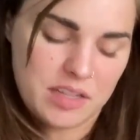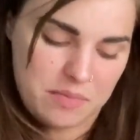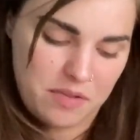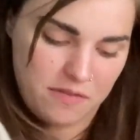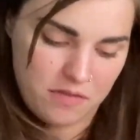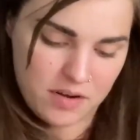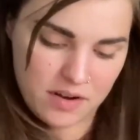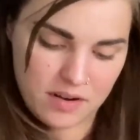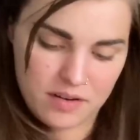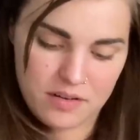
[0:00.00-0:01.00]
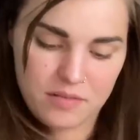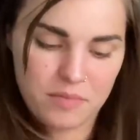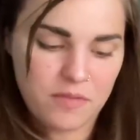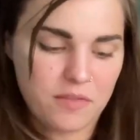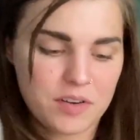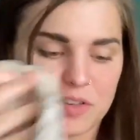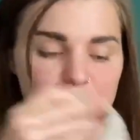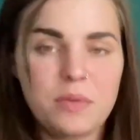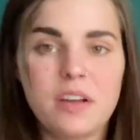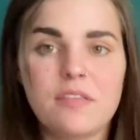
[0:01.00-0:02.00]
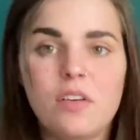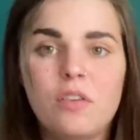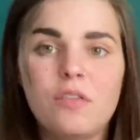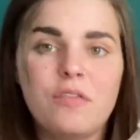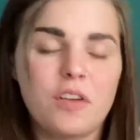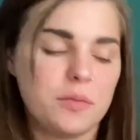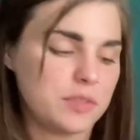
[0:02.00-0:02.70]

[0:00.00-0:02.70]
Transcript: that before too big of a hole for them.